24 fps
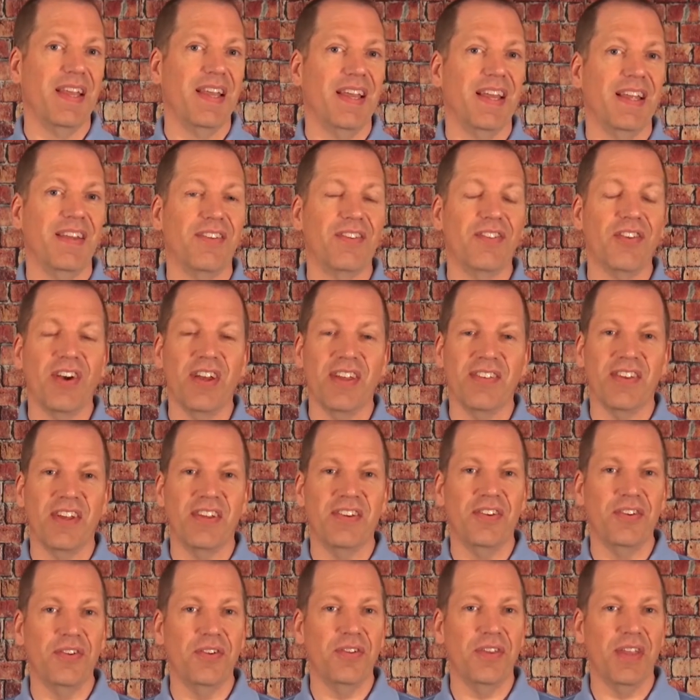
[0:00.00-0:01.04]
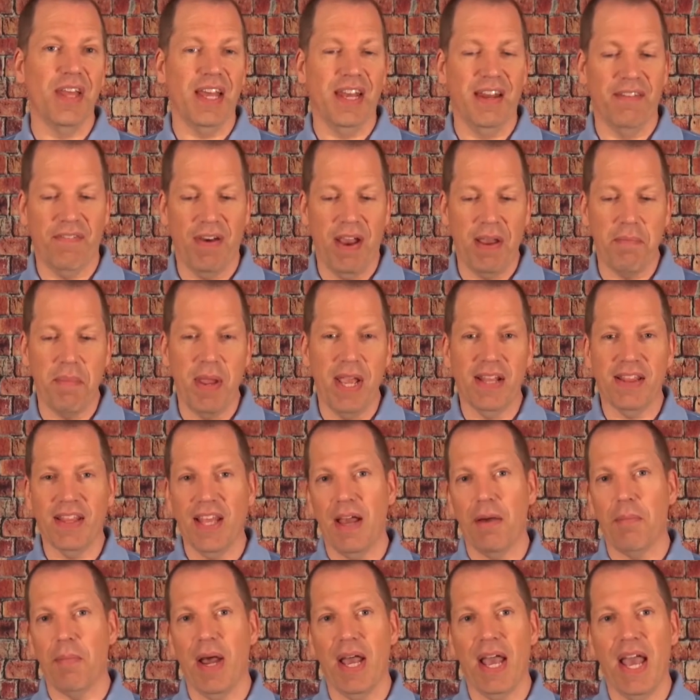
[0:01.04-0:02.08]
And so as I do that, if I make
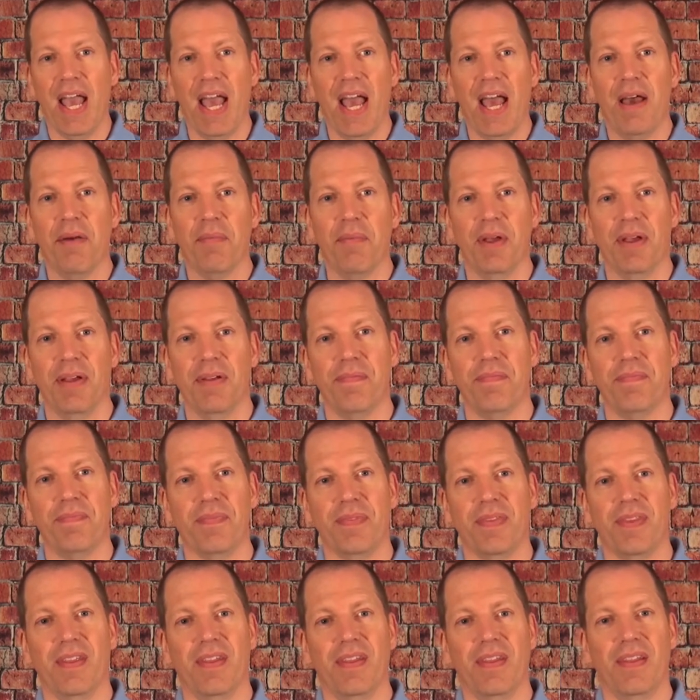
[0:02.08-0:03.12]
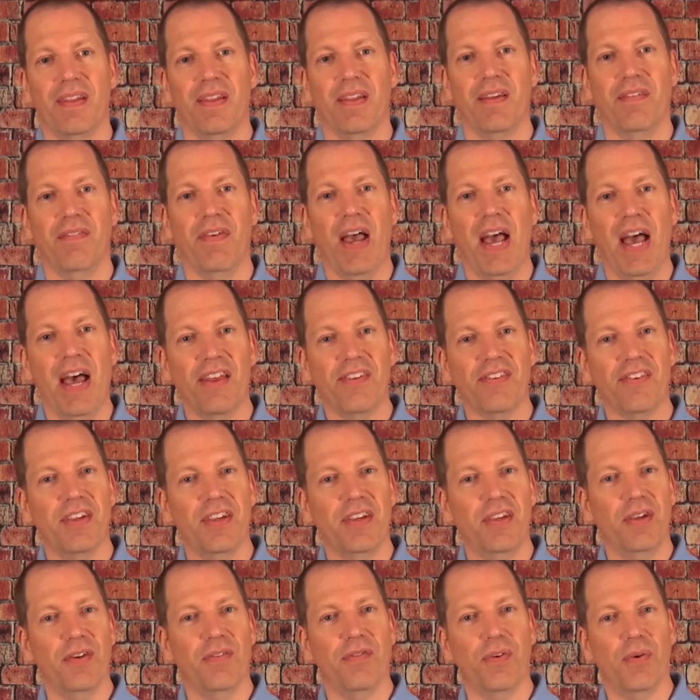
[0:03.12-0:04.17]
that my habit of asking
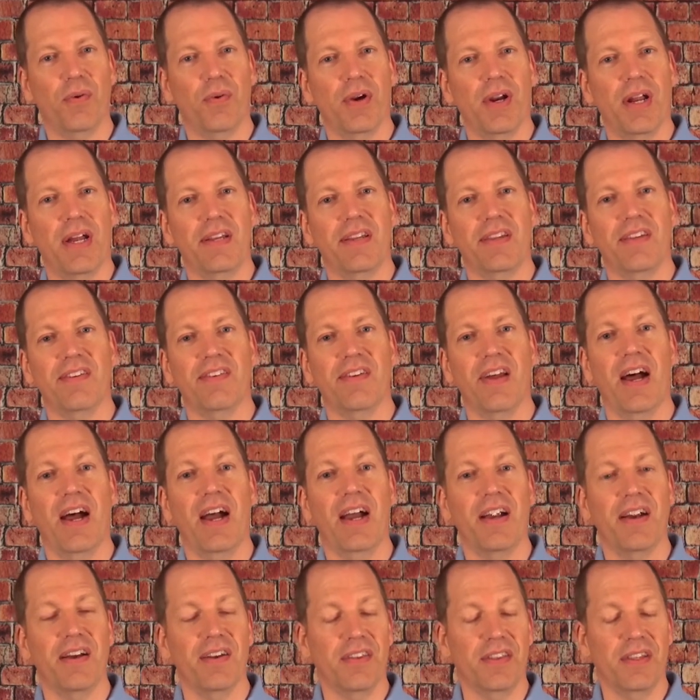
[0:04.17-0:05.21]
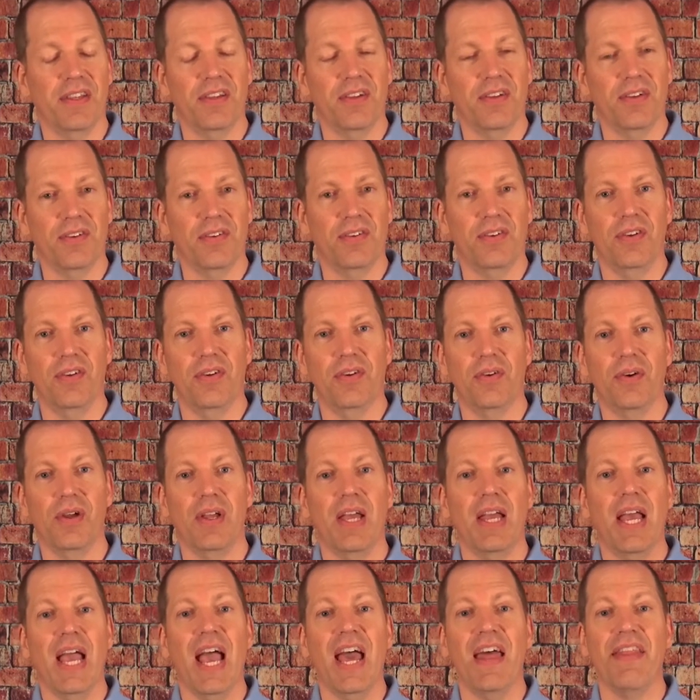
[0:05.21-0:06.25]
you for what I desire that you'll do
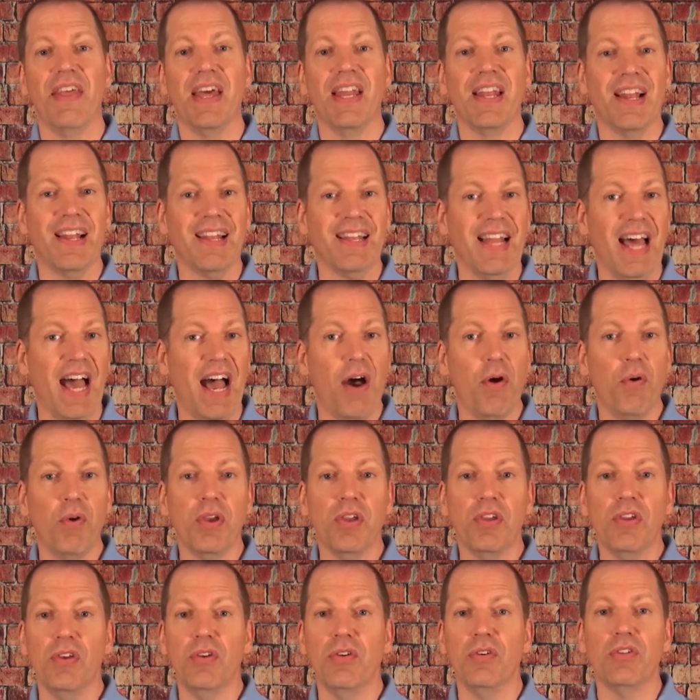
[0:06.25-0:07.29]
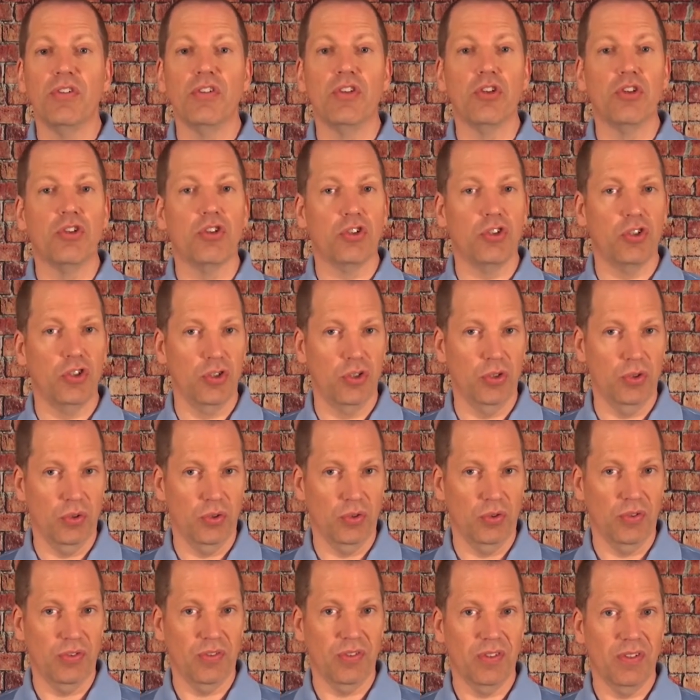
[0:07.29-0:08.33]
and then allowing you to
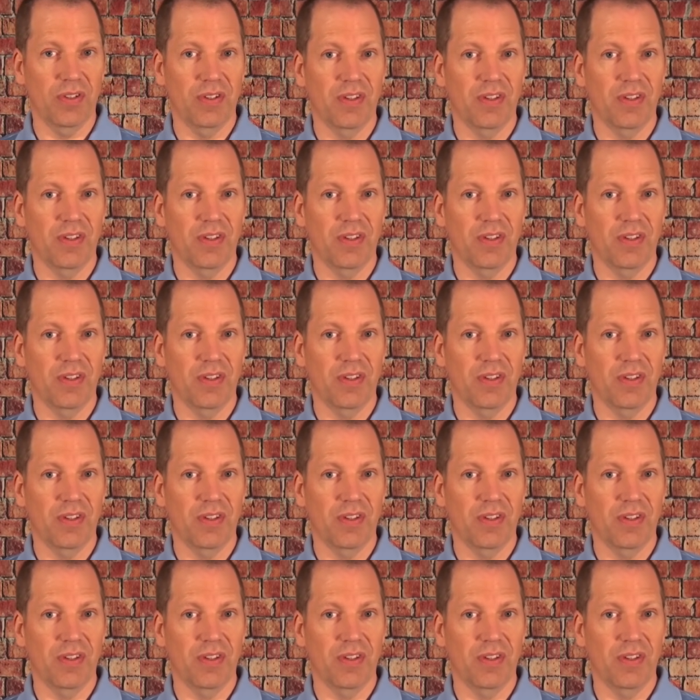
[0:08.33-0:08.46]
choose,